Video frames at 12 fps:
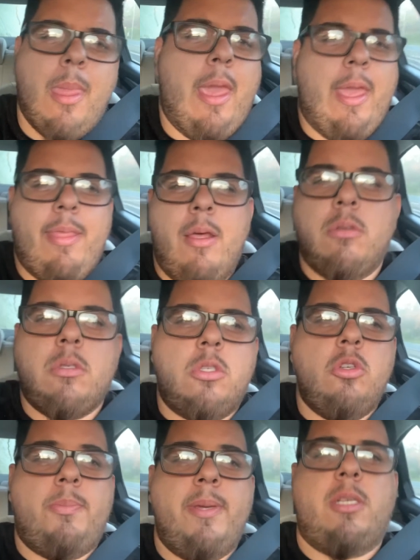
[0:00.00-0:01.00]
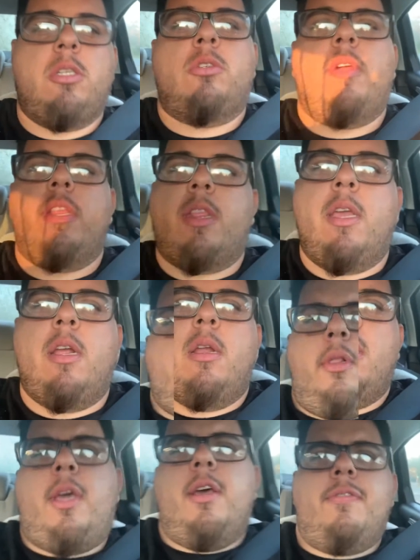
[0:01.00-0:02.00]
in those two pictures right there,
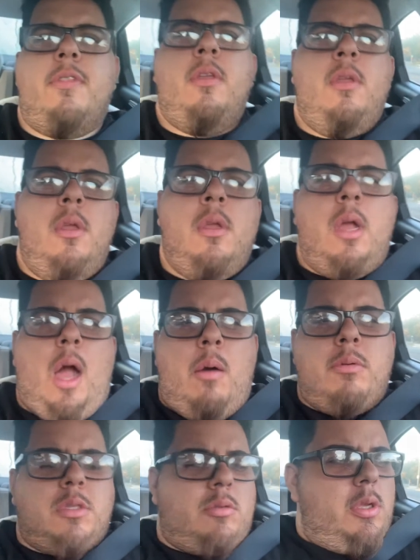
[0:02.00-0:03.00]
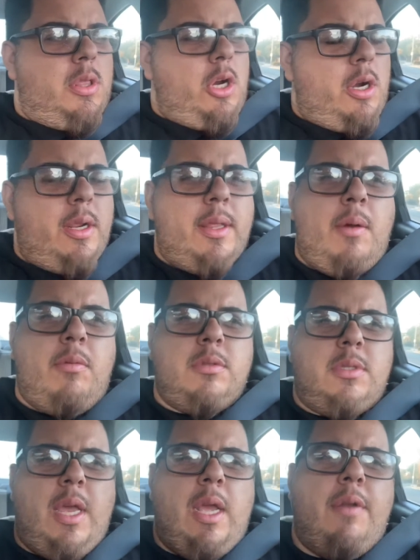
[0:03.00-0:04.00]
left, I was 330 and I was
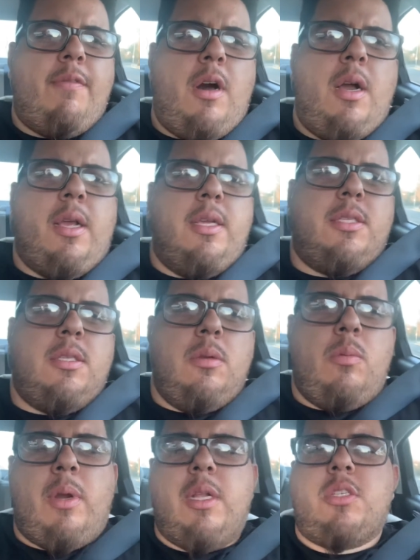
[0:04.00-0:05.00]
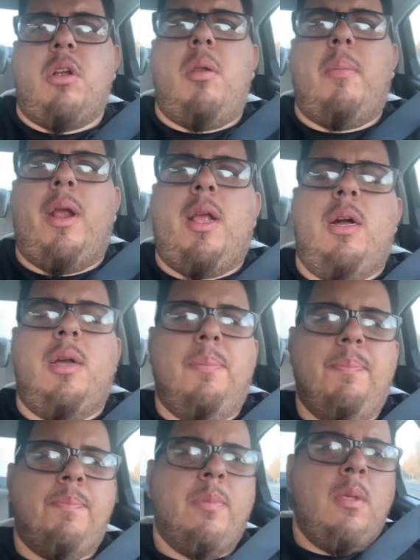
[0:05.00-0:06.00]
the end of August when I started my cut
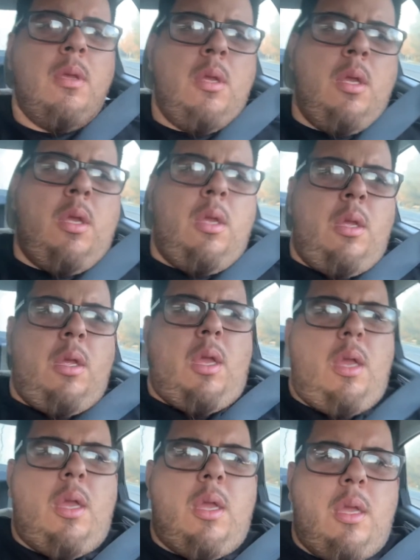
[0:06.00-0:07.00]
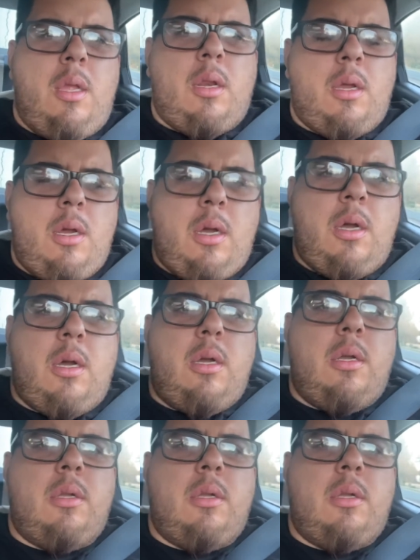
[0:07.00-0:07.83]
and uh,